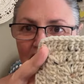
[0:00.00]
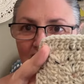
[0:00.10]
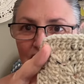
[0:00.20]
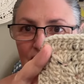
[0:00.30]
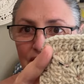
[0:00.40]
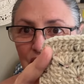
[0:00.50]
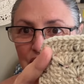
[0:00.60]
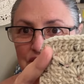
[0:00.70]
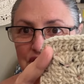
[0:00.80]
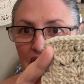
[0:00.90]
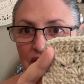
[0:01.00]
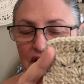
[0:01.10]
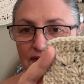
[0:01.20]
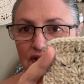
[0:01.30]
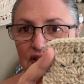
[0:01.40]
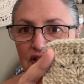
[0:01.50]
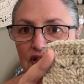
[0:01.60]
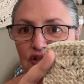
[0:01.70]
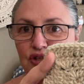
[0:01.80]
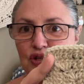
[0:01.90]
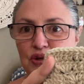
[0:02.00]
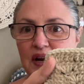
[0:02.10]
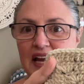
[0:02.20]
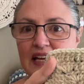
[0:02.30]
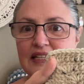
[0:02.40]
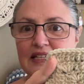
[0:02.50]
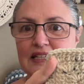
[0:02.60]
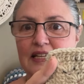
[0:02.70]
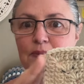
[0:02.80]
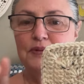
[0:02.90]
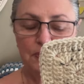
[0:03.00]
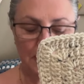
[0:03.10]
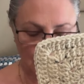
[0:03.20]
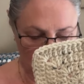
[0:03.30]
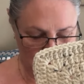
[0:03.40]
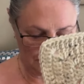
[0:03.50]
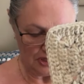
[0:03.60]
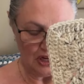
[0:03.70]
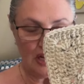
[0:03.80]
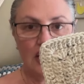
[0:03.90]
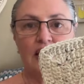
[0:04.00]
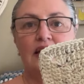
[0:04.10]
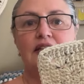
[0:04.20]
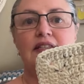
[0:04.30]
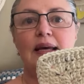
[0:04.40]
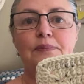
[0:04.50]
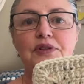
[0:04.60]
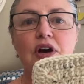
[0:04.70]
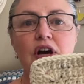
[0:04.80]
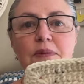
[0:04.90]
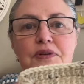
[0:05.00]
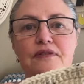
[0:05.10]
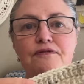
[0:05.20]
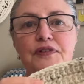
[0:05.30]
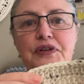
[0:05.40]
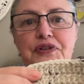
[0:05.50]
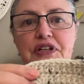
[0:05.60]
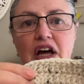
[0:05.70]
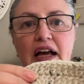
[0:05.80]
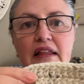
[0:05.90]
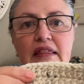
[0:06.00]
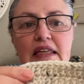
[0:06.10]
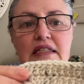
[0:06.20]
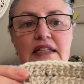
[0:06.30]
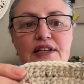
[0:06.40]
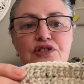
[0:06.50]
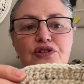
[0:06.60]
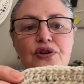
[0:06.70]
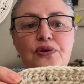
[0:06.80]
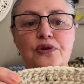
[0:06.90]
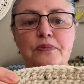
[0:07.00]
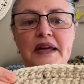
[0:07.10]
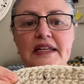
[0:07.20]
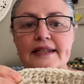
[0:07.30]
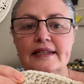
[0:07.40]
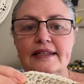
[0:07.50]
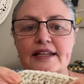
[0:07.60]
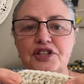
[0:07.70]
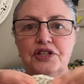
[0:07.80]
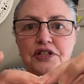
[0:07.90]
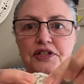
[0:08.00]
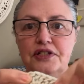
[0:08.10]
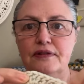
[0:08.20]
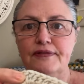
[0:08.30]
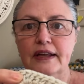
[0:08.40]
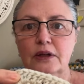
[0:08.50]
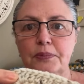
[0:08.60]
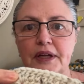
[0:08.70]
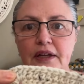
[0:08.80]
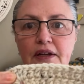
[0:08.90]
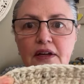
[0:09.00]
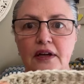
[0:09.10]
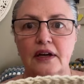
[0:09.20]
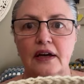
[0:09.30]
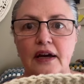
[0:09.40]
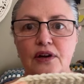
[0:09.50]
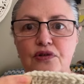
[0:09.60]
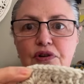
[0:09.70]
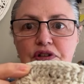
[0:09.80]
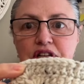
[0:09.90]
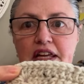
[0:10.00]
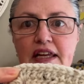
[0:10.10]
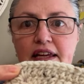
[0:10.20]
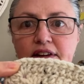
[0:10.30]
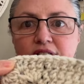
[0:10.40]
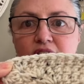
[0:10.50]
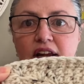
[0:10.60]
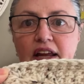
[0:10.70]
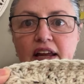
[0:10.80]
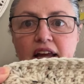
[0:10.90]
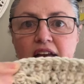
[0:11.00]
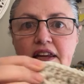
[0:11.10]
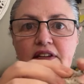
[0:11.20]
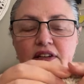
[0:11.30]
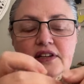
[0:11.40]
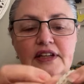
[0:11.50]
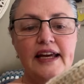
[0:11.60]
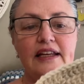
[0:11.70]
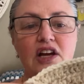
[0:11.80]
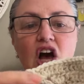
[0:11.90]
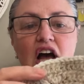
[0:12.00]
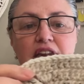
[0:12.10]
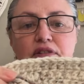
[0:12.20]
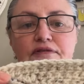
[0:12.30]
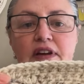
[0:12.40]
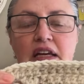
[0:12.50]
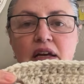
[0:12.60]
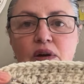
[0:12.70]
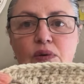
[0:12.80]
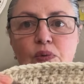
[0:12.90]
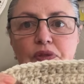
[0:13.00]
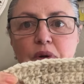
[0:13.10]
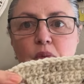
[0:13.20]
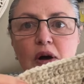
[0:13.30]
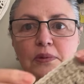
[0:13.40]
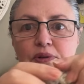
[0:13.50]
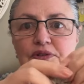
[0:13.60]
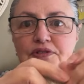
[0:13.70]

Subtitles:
And I've also given two handy tips because sometimes it feels like there's just too many stitches developing across here and it can get kind of the wobbles